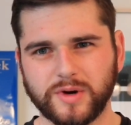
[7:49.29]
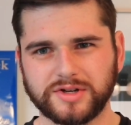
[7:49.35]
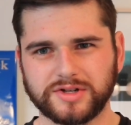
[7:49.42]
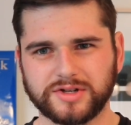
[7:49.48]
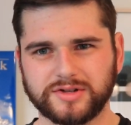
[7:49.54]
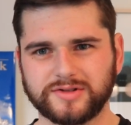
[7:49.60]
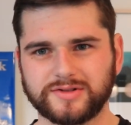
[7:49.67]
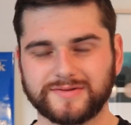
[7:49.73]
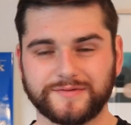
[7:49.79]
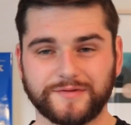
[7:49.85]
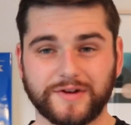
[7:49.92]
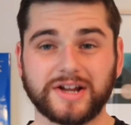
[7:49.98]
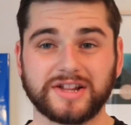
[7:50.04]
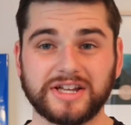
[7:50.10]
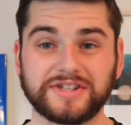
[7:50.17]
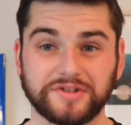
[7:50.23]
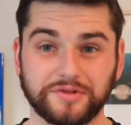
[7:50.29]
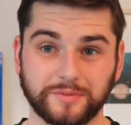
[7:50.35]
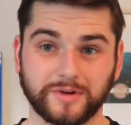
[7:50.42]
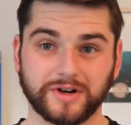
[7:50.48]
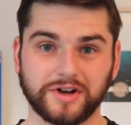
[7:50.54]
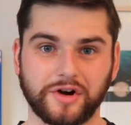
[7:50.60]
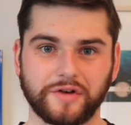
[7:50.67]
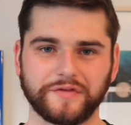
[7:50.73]
which is frankly still
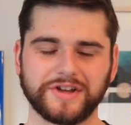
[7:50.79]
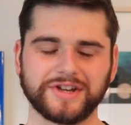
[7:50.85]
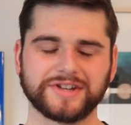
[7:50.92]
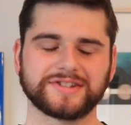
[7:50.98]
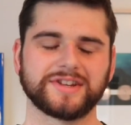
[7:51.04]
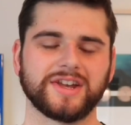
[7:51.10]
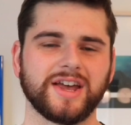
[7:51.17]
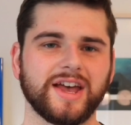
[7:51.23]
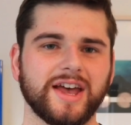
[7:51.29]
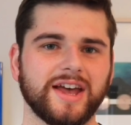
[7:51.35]
pretty obvious,